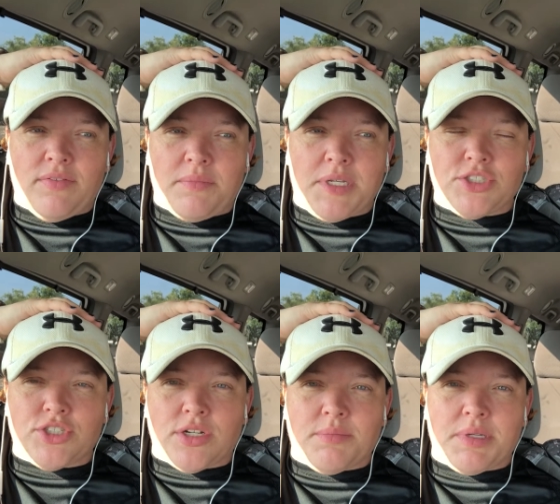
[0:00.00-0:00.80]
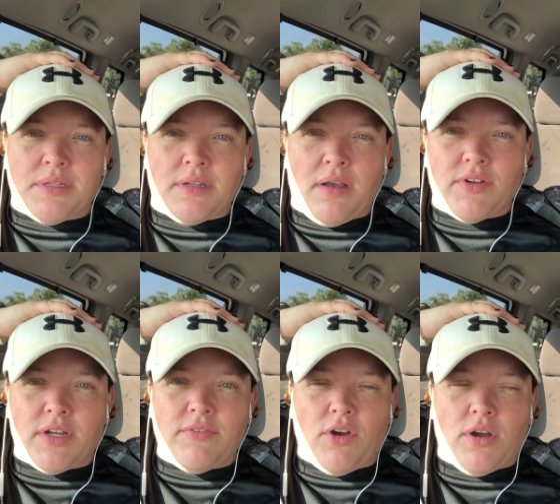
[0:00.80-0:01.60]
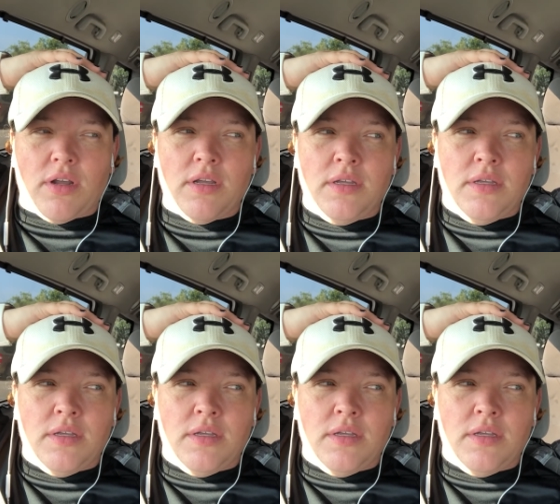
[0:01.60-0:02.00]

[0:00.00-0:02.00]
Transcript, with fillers: I'm not sure, but not very far.